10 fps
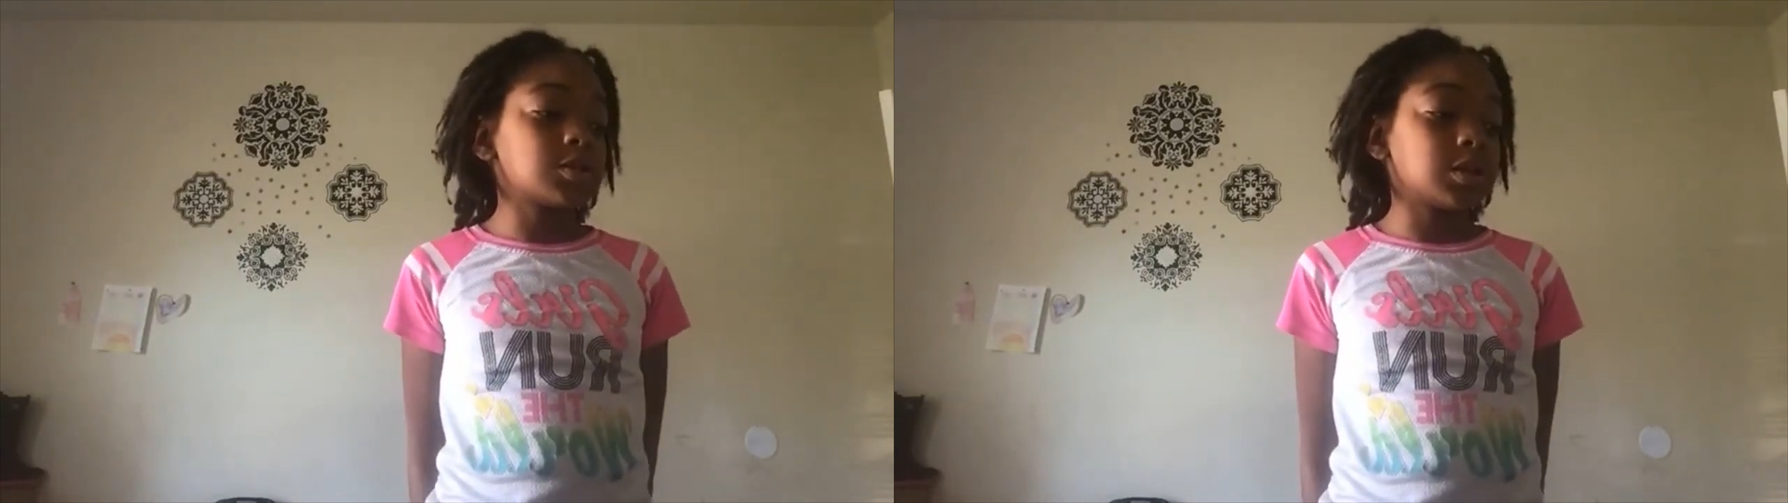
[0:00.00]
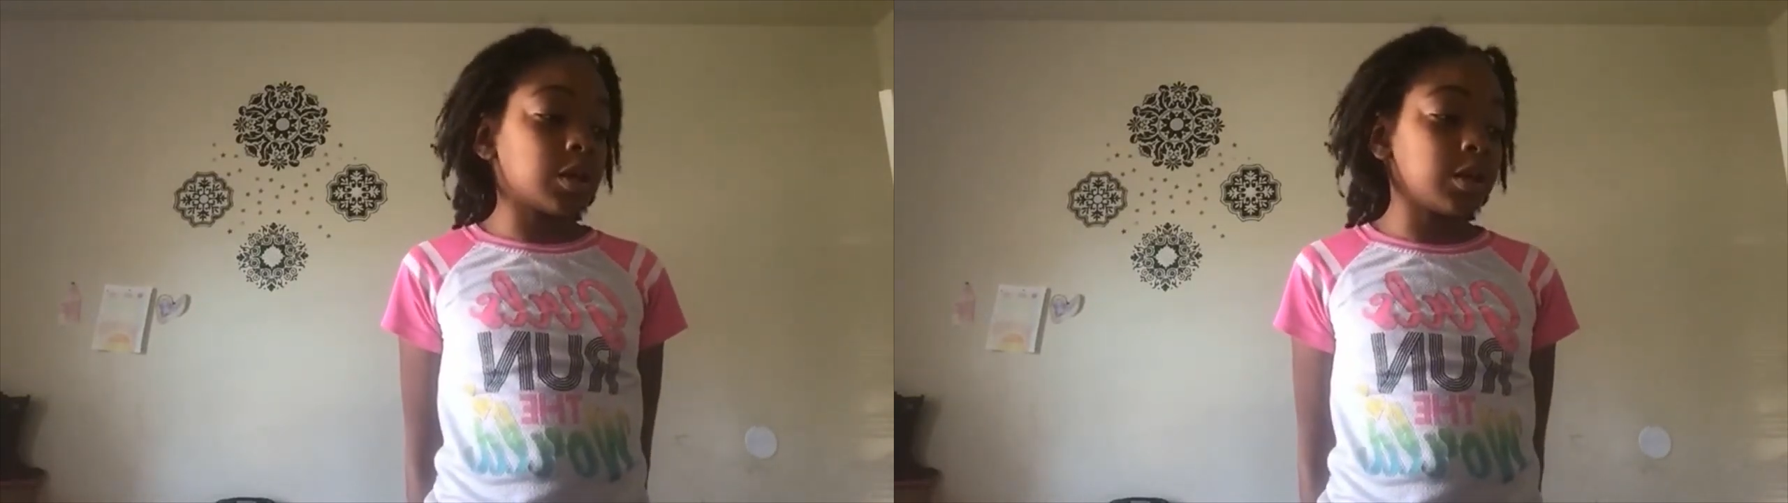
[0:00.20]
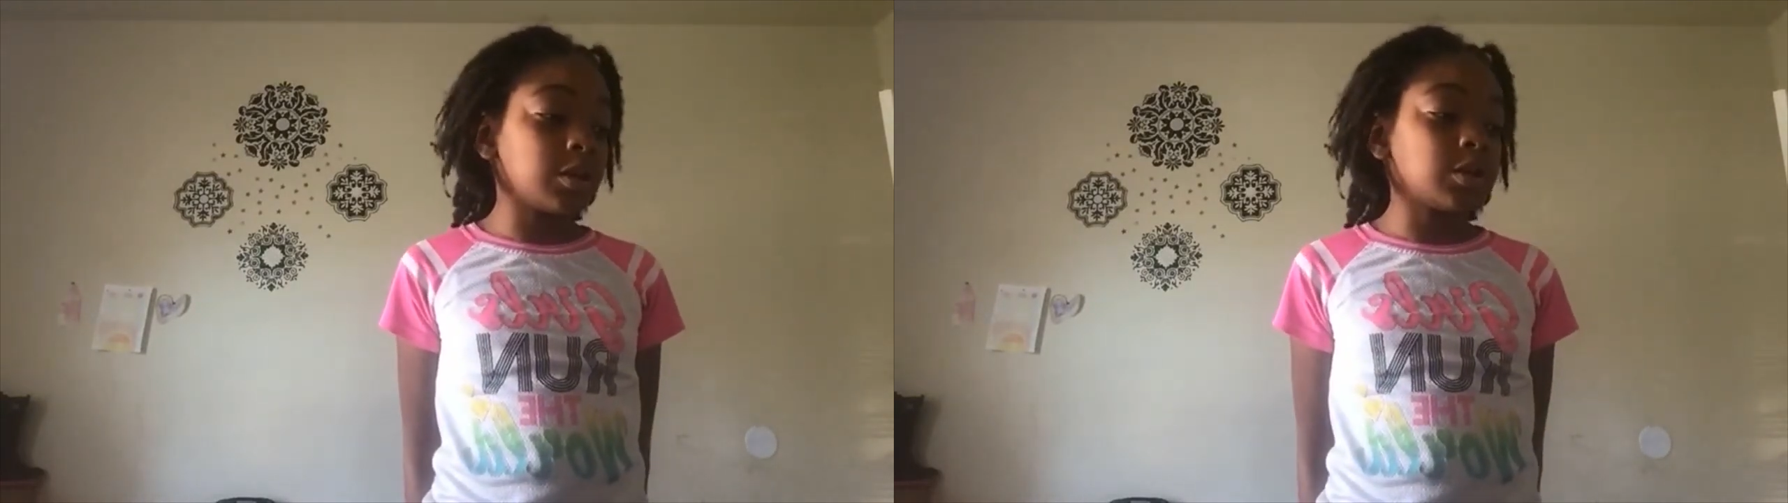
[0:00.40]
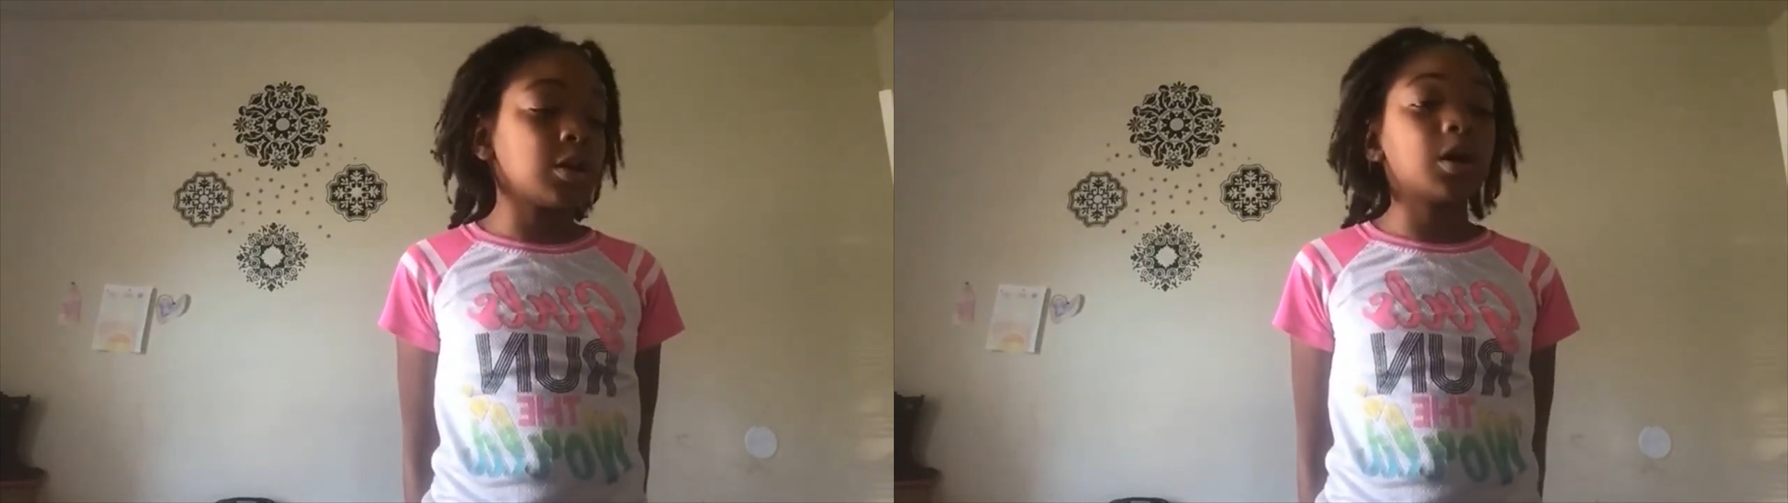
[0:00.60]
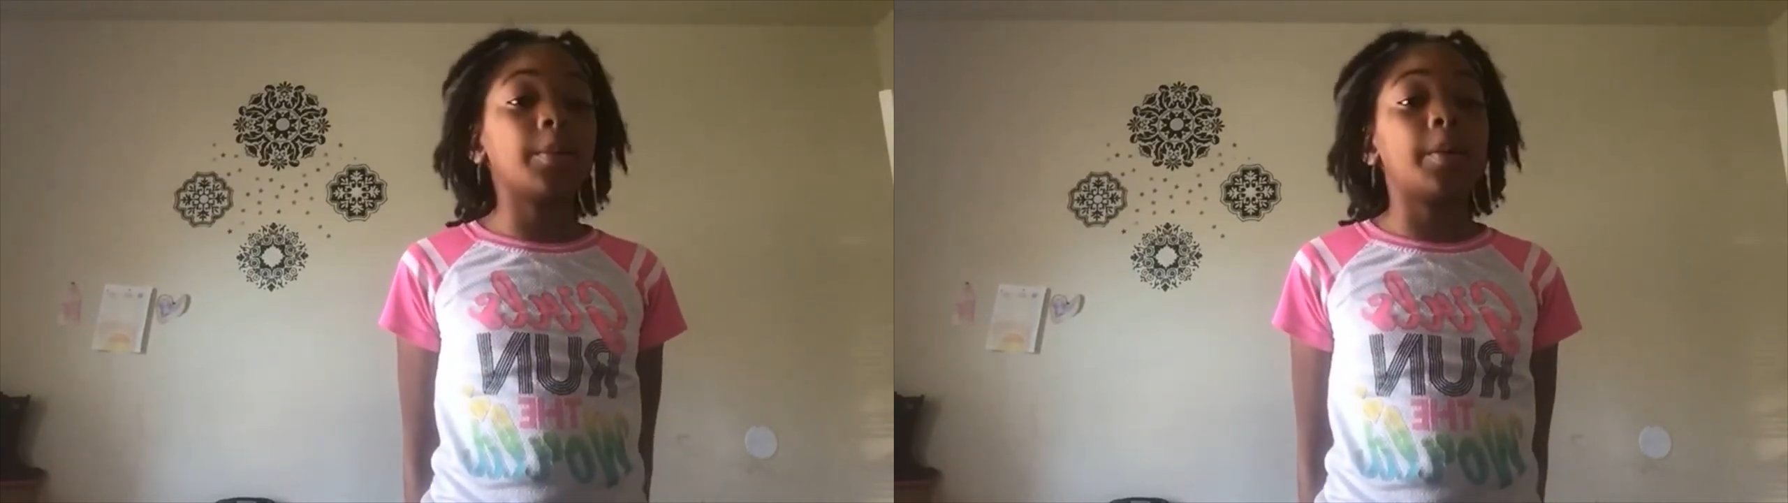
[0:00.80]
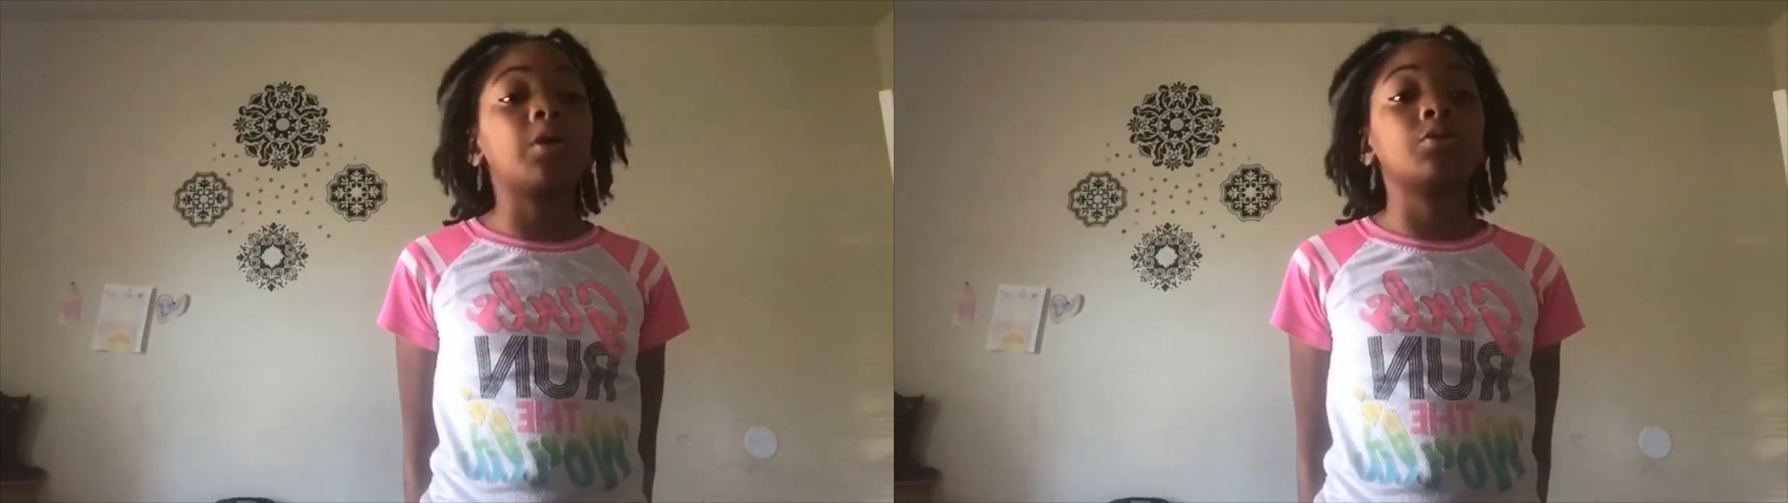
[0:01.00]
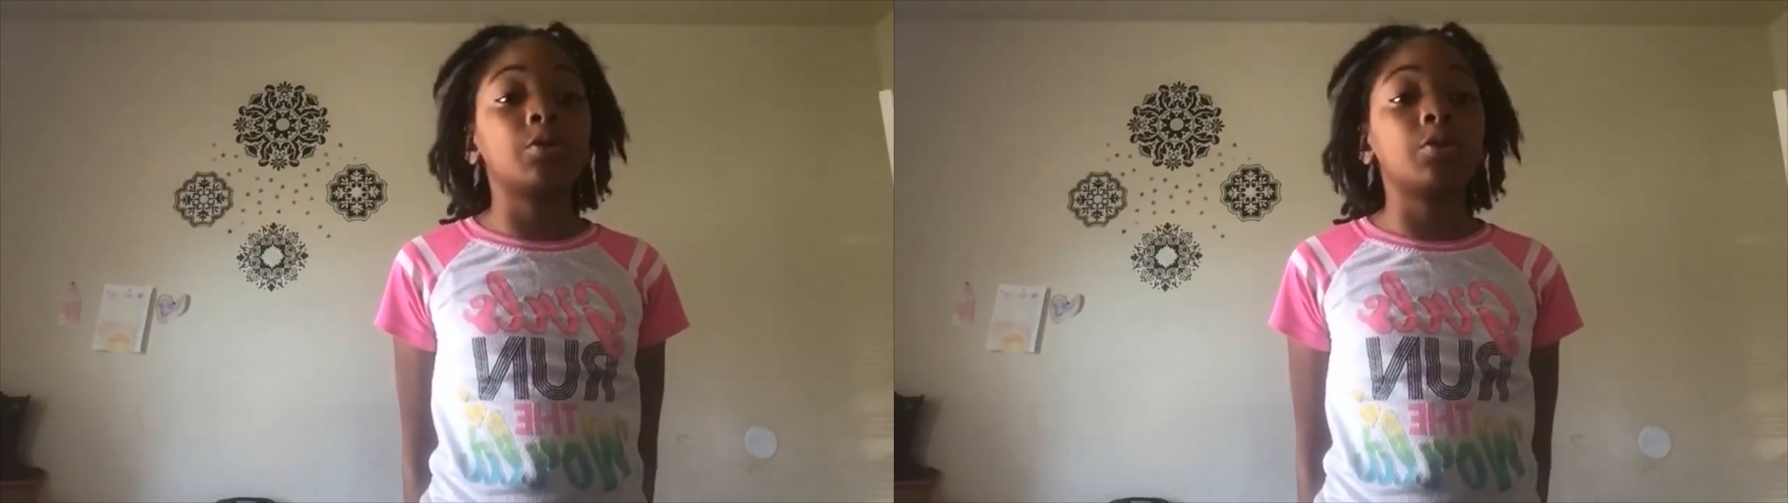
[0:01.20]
say about